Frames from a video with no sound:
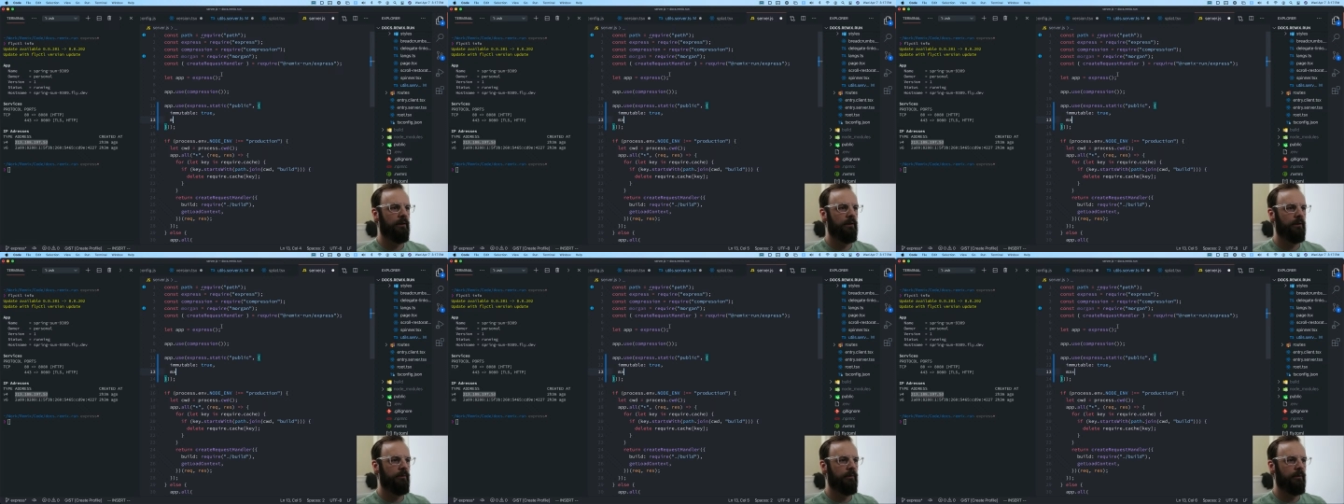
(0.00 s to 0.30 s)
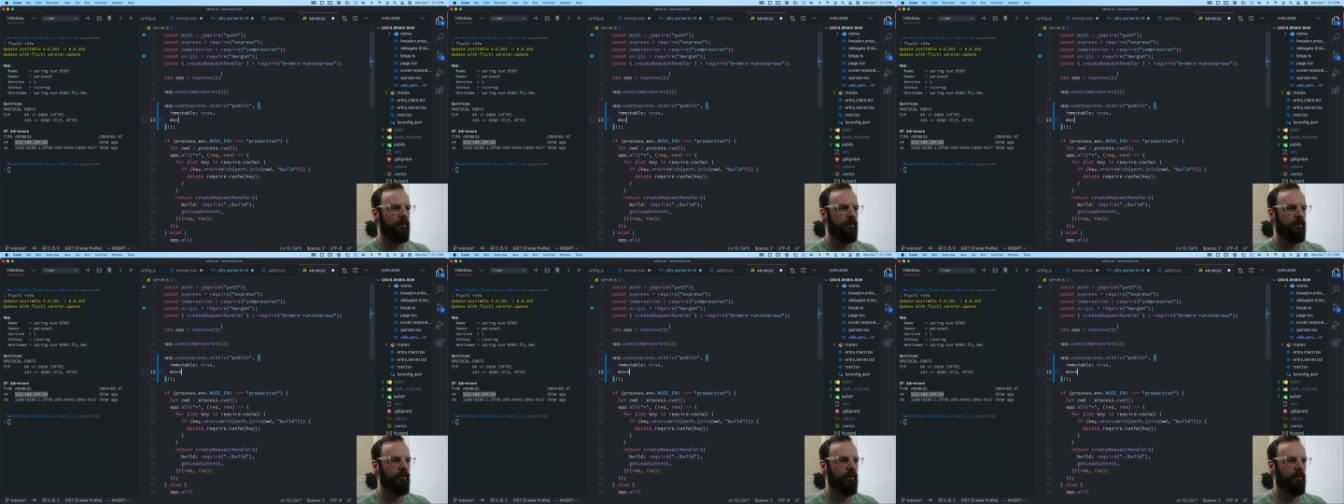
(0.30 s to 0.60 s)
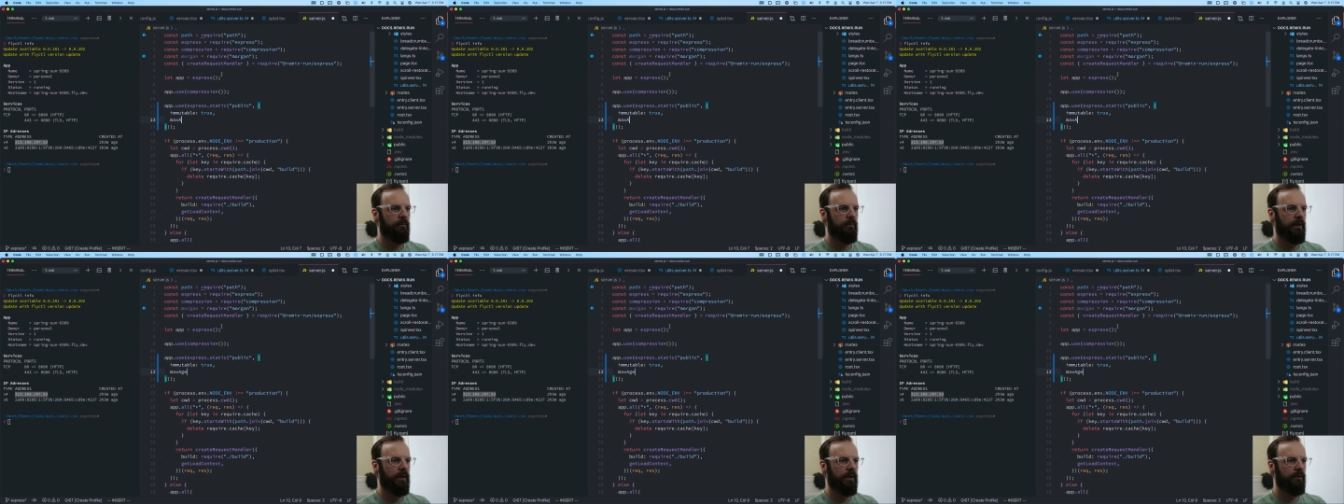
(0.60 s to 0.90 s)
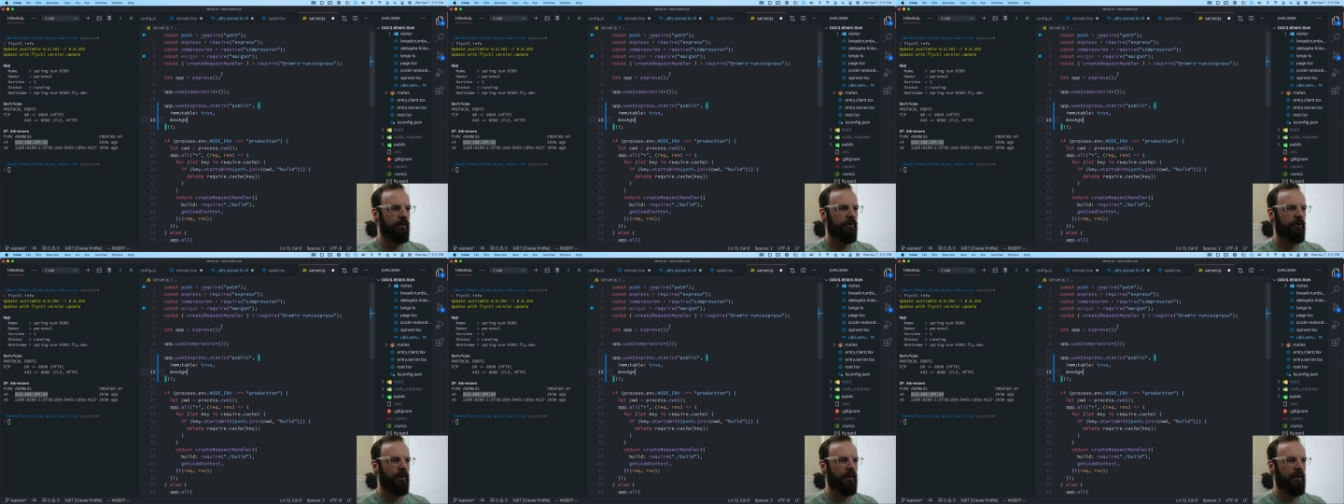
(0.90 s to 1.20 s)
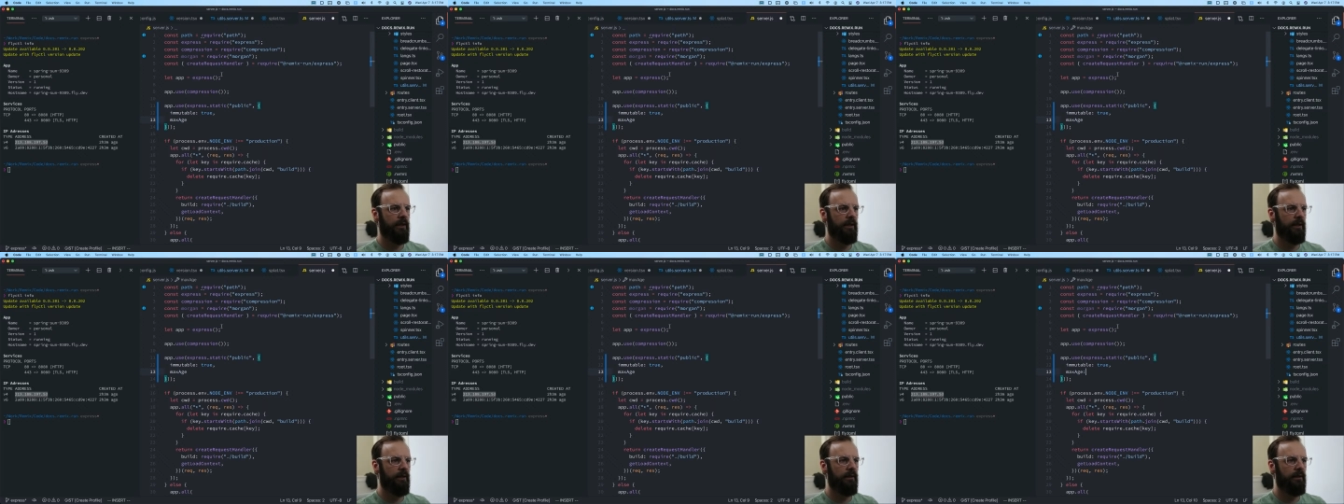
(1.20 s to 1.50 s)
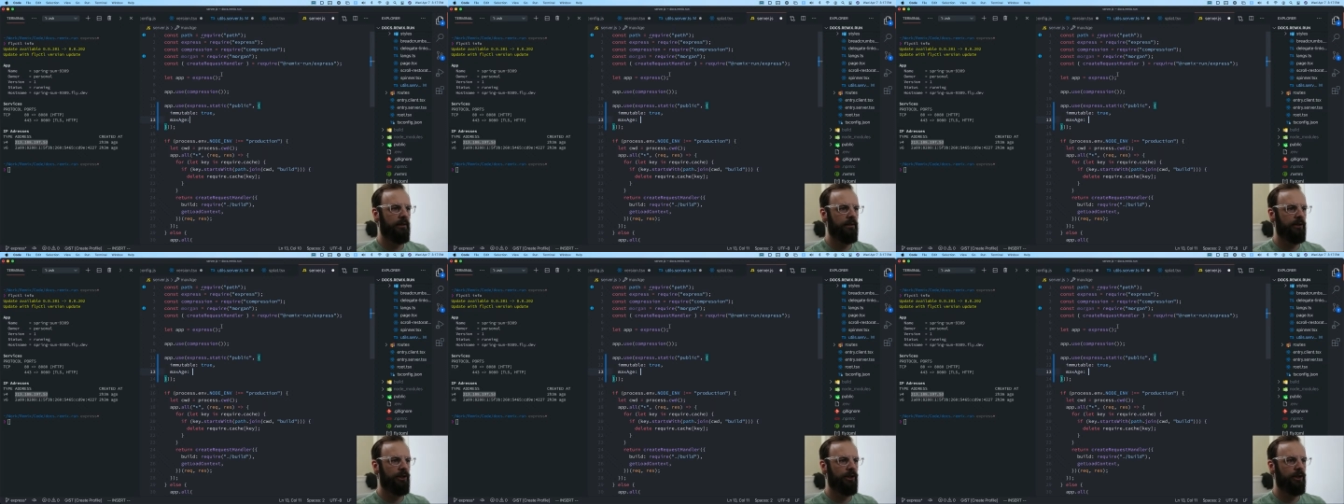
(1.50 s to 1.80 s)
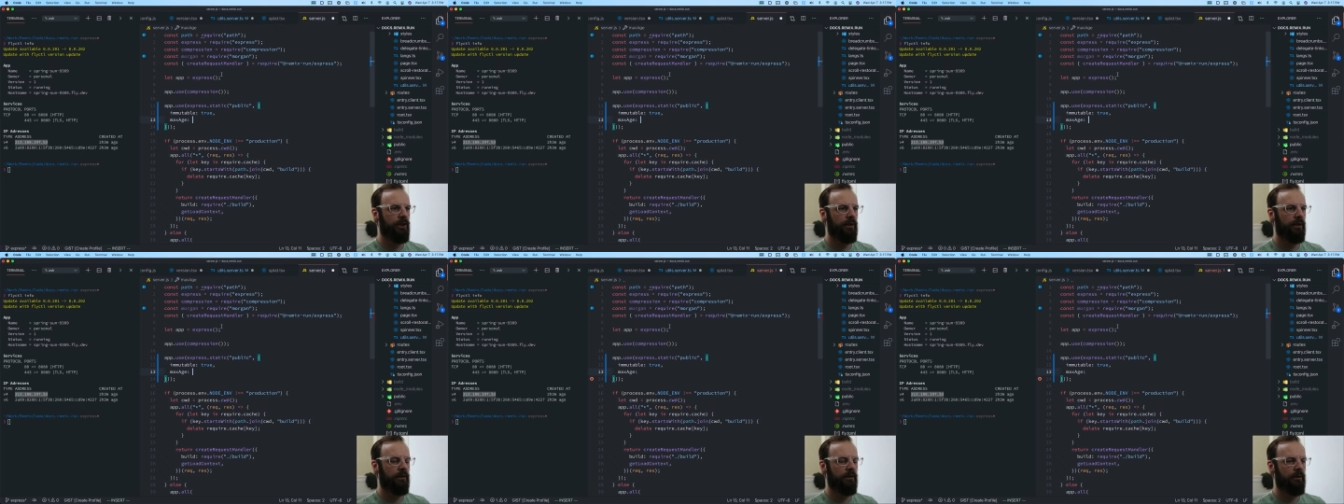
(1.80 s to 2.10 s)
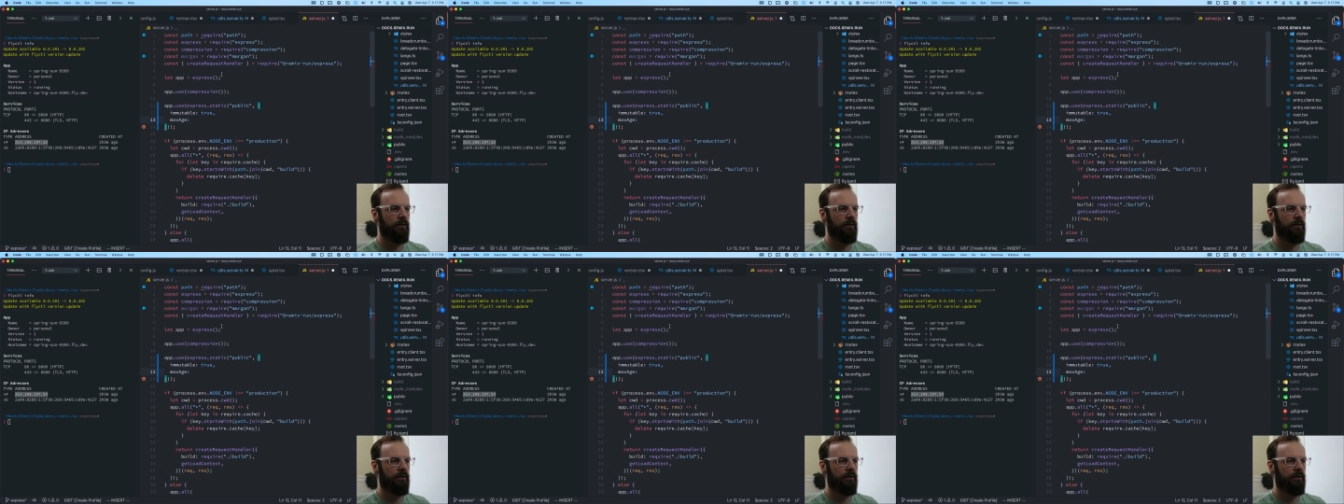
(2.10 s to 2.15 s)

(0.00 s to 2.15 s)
I'm going to say max age.